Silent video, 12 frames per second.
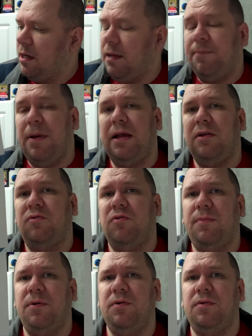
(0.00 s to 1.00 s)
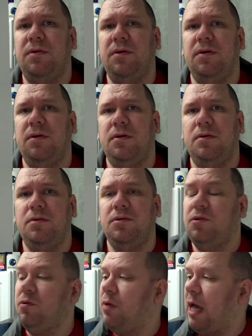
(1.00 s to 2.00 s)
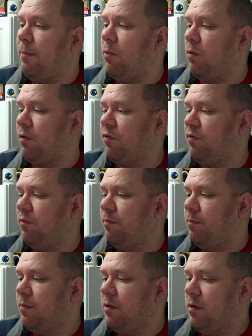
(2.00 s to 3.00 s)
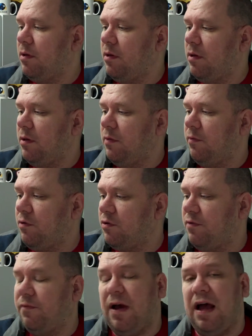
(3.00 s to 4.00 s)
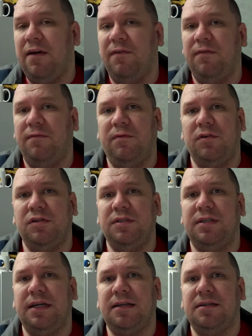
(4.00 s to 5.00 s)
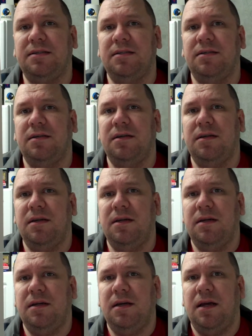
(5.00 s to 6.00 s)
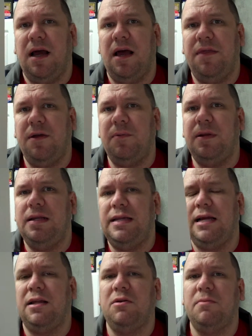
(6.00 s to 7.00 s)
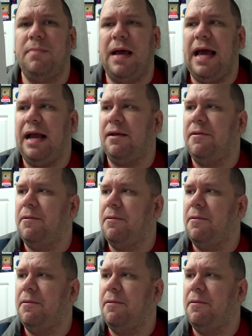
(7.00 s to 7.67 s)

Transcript: in paying tribute to AppleWorks, version 5 and version 6, I think we need to take a look back